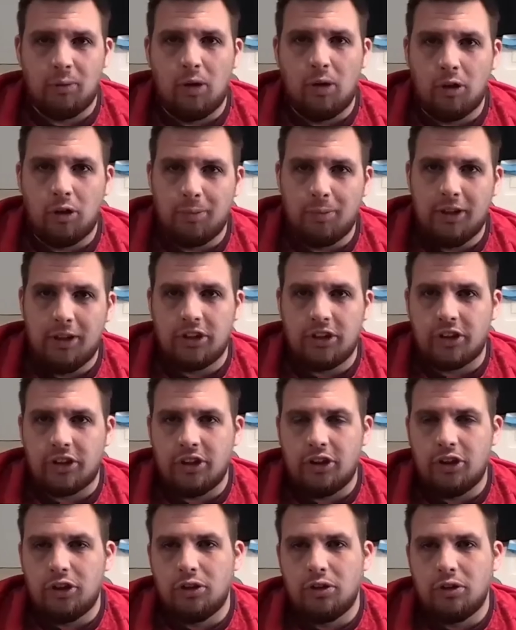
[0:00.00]
Wallabies is a
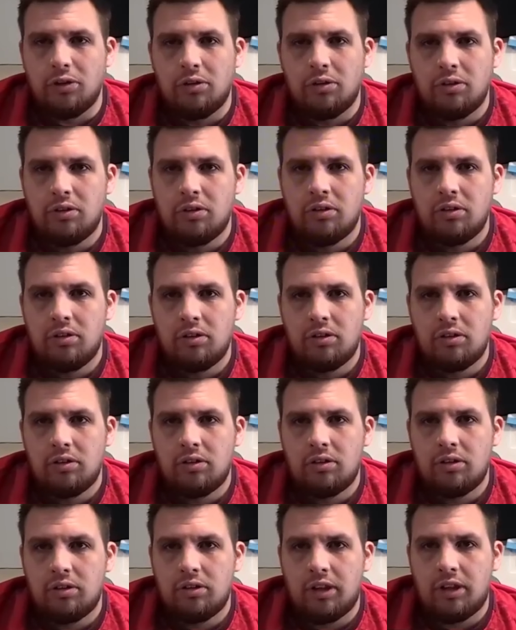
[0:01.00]
new
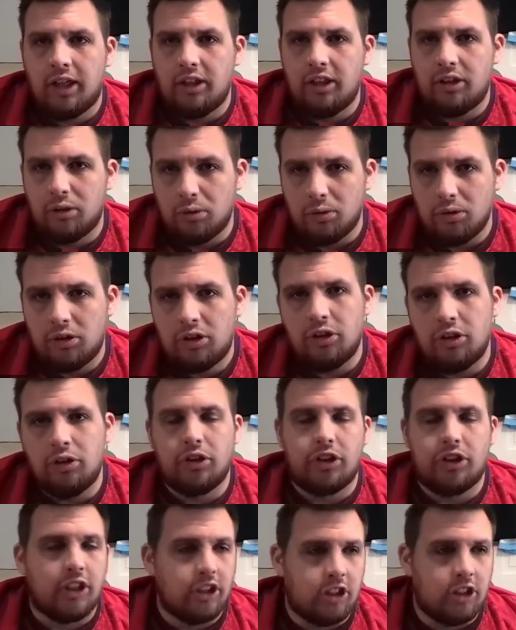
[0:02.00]
head coach, new
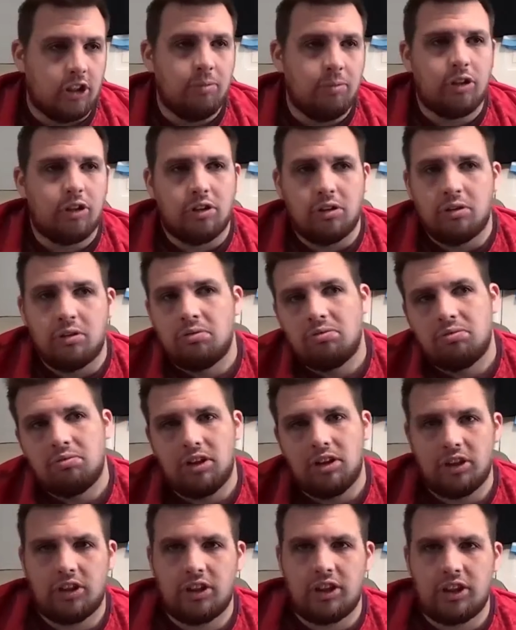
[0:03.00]
system, so
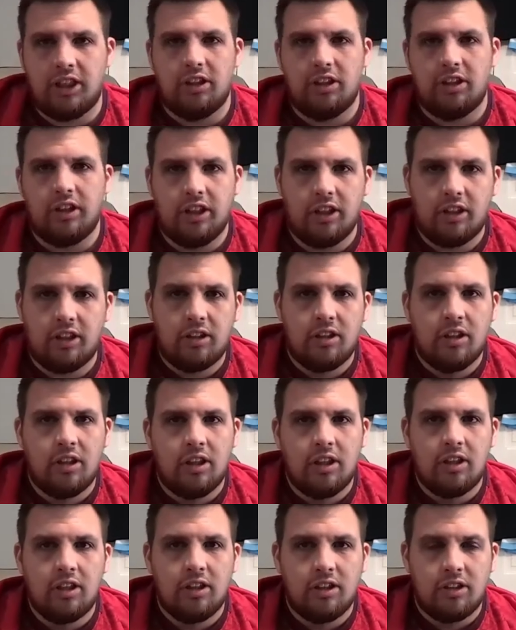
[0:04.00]
it's kind of like,
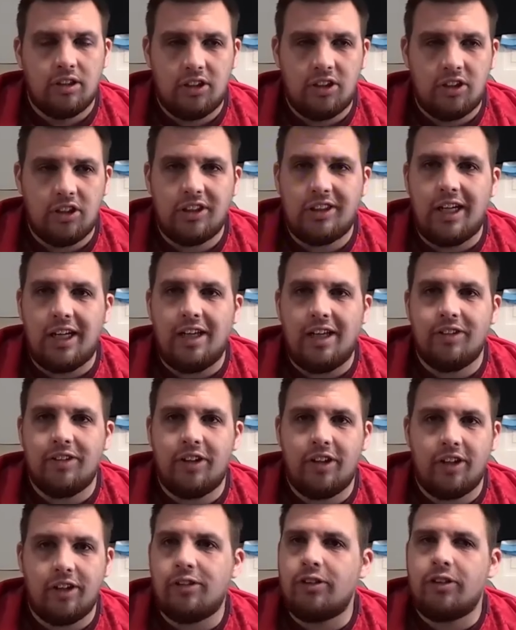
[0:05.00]
let's just dive
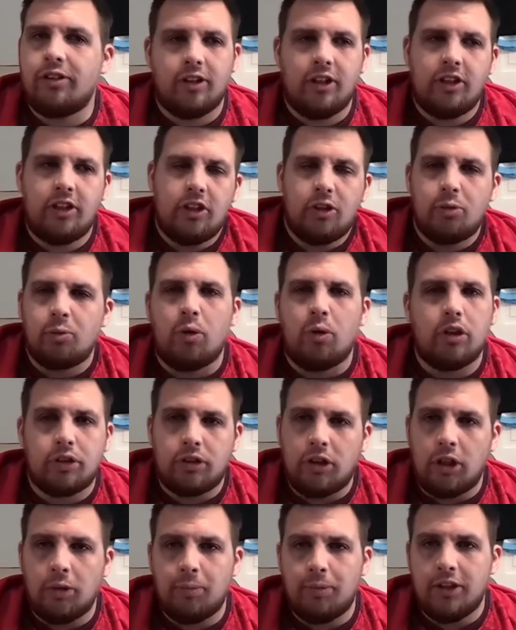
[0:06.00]
into them. Let's just watch
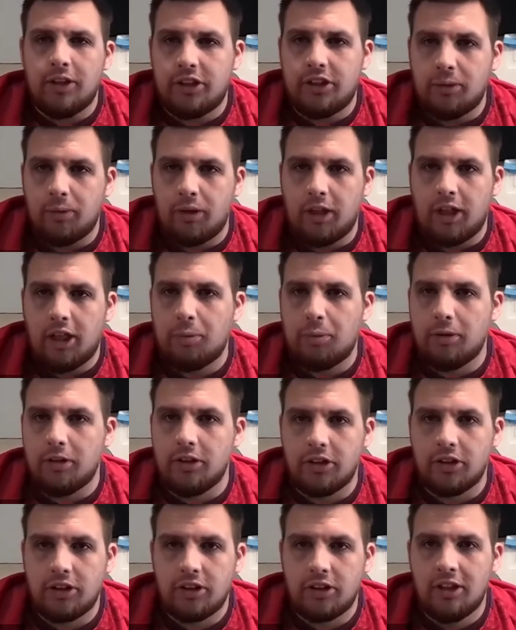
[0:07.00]
rugby and see what
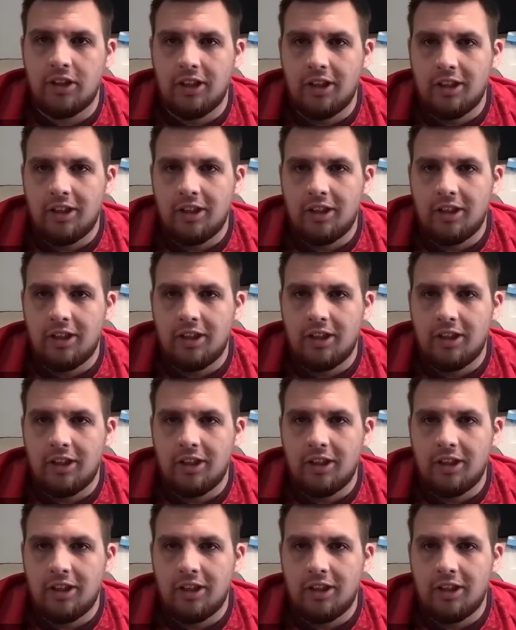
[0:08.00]
happens.